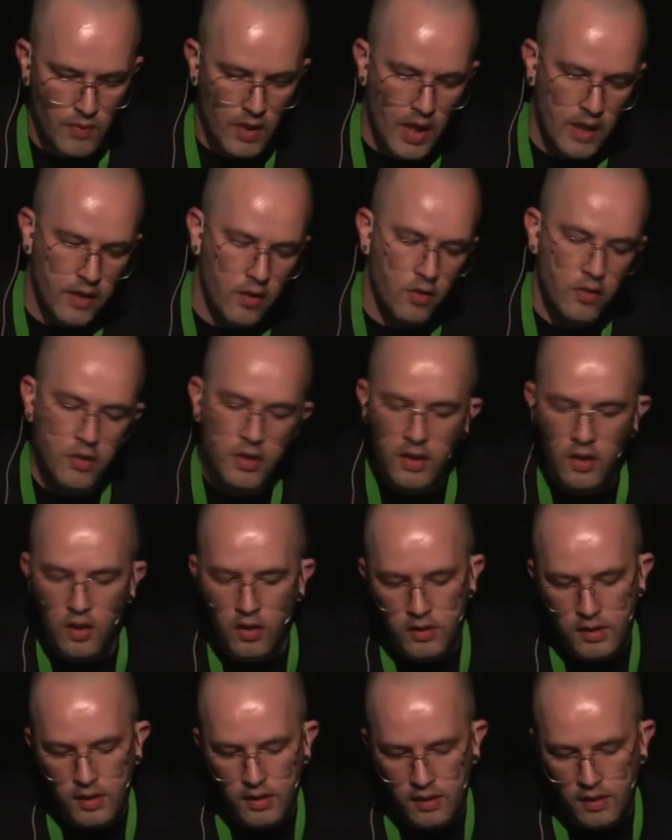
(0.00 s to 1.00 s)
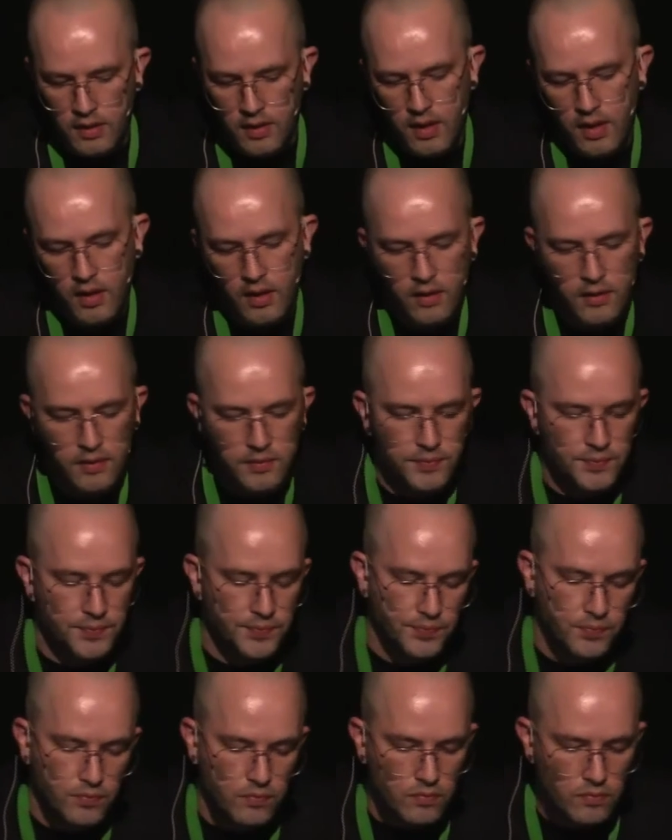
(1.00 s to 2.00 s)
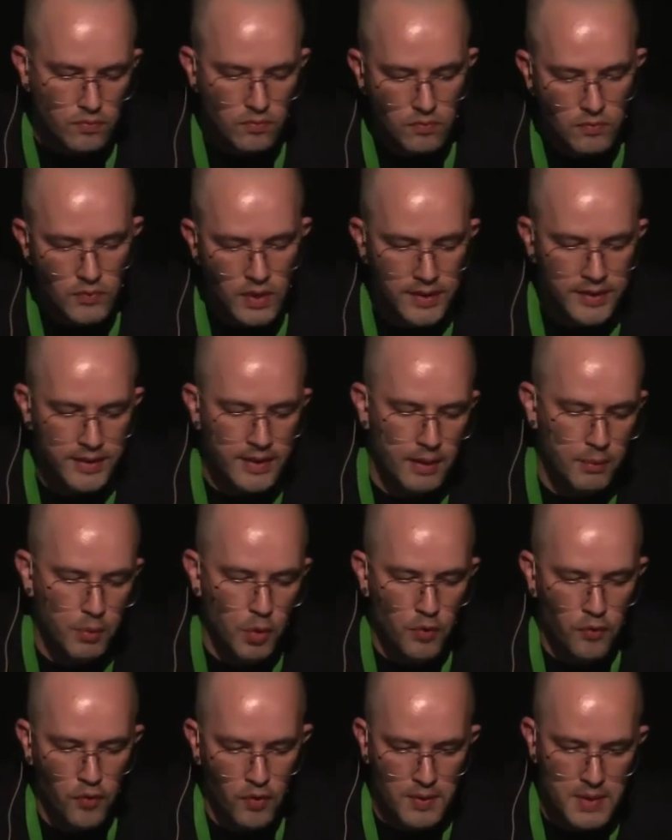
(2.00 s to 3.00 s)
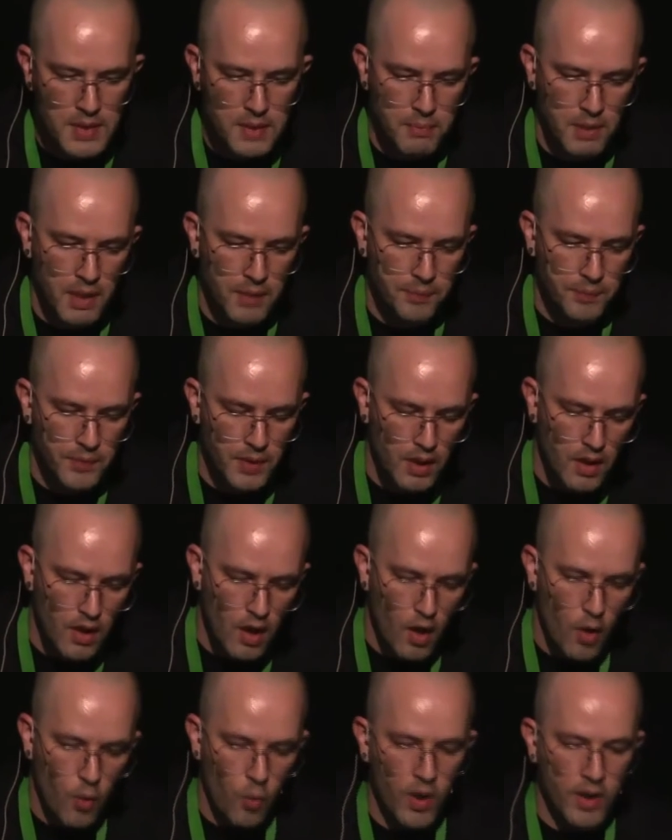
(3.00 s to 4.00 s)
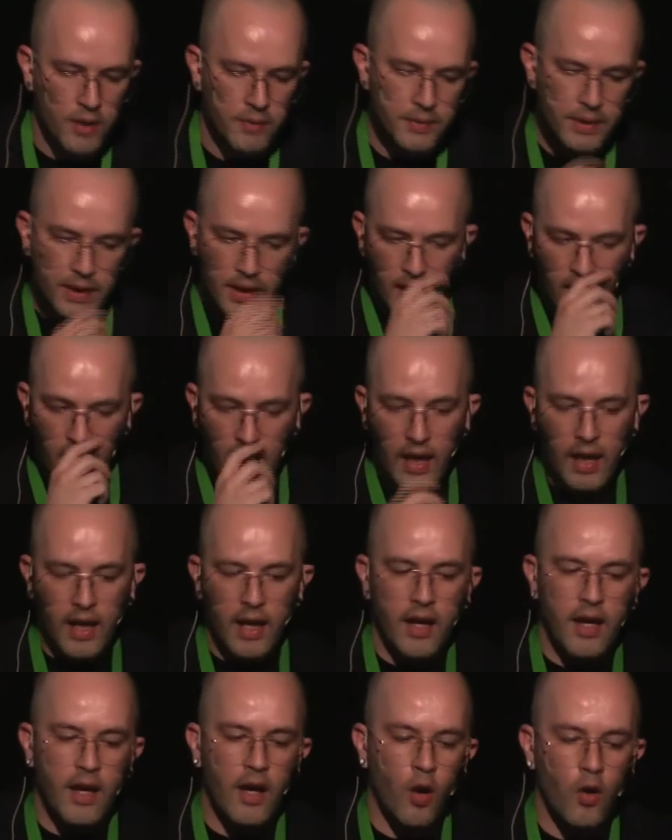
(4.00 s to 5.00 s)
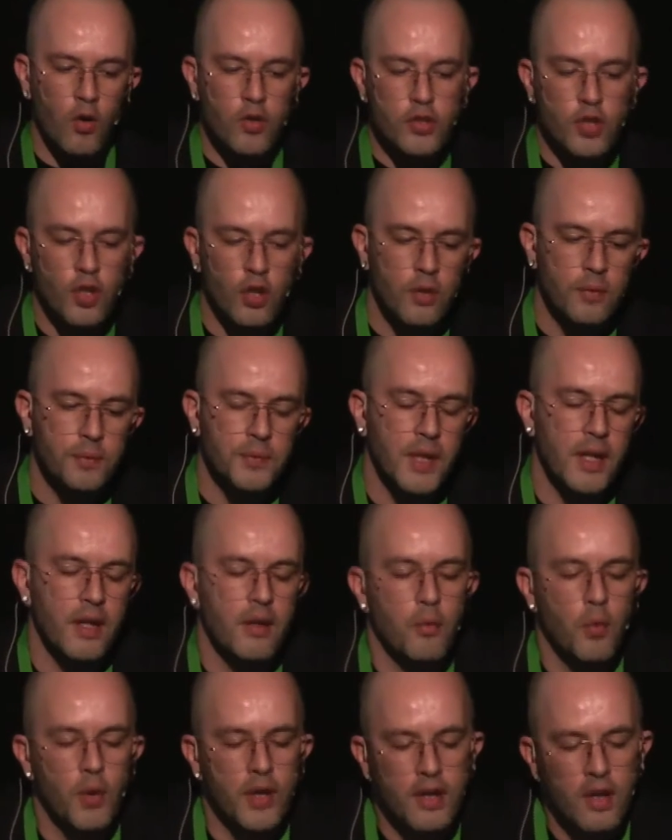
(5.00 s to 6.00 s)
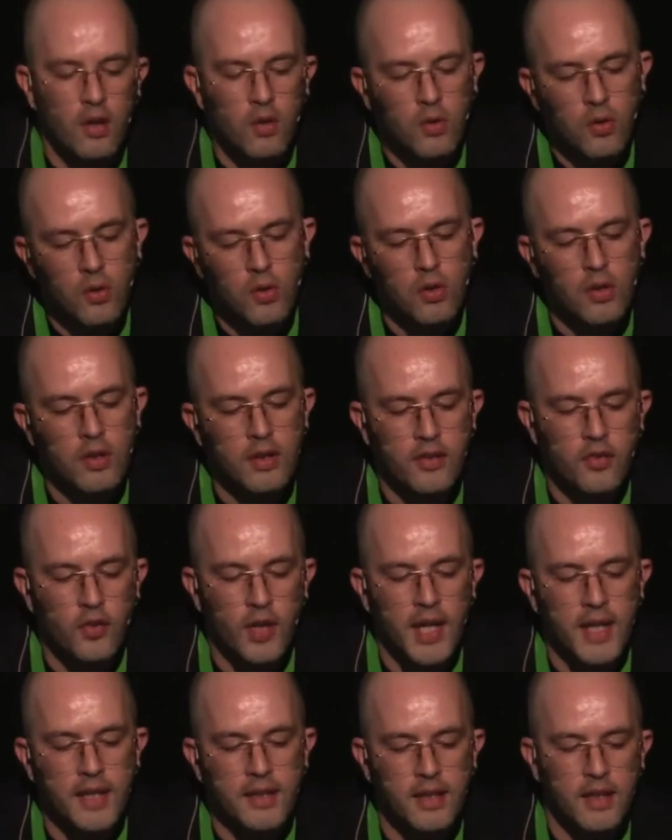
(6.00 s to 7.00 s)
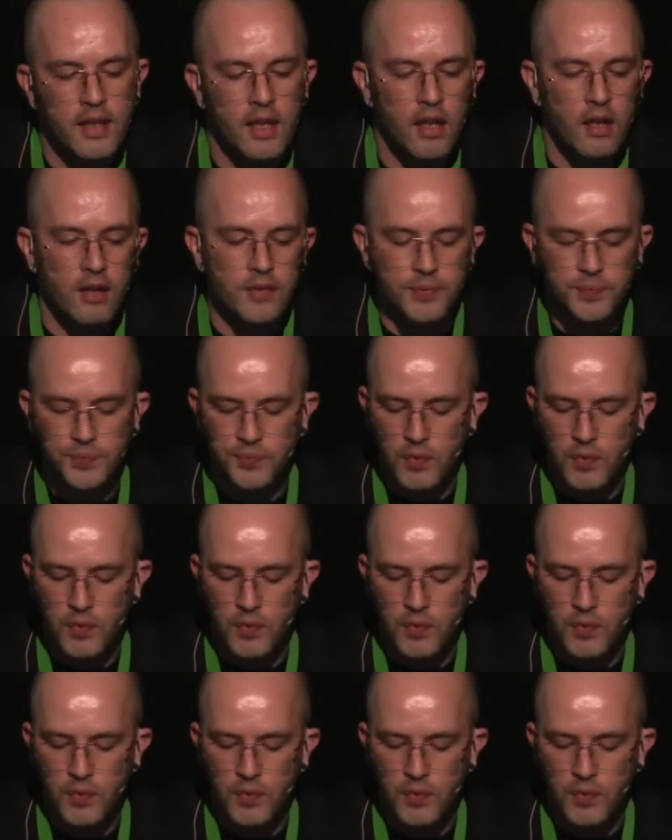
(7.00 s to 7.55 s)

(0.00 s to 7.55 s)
I only got the book from Spain. Well, also we could create a